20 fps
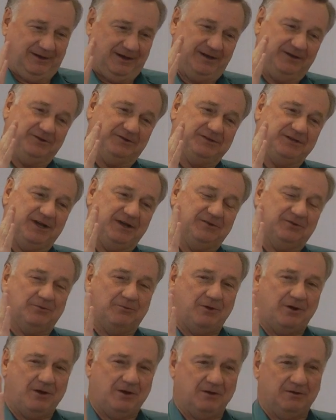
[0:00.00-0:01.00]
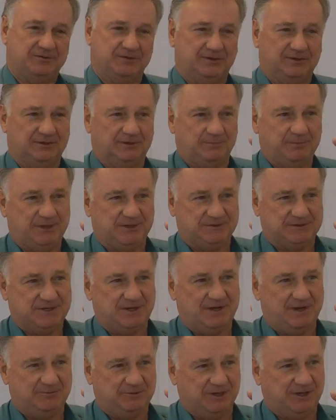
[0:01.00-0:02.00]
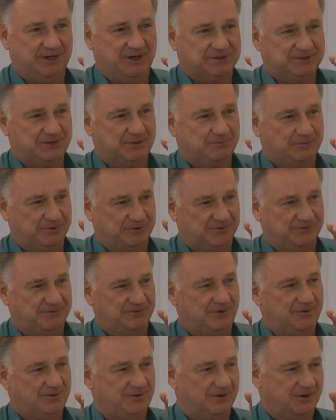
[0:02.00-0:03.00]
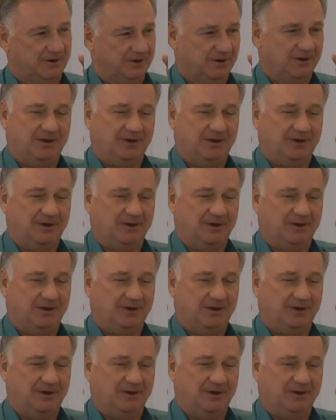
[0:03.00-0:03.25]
and it'd take the walls a little bit of time to catch up with the floor.